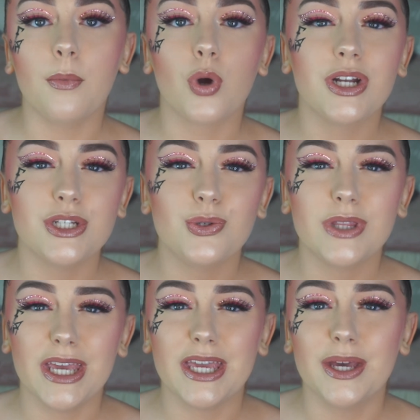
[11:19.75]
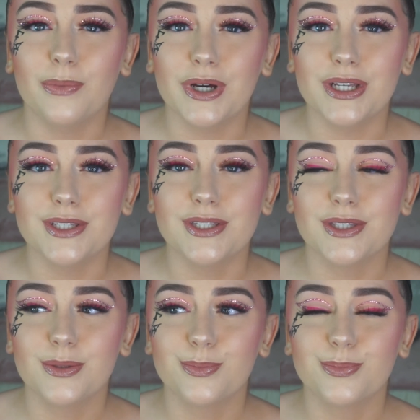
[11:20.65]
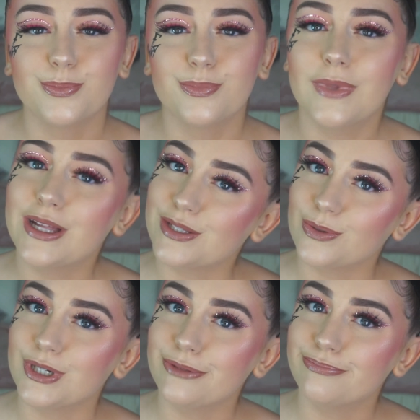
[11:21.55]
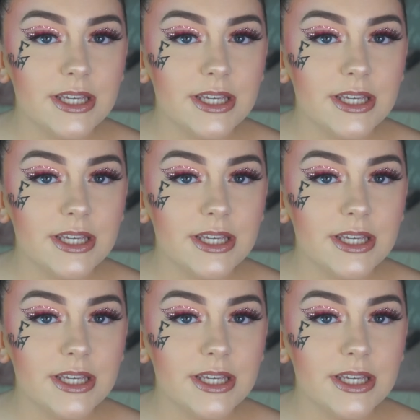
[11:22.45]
Or did you think it was not so good?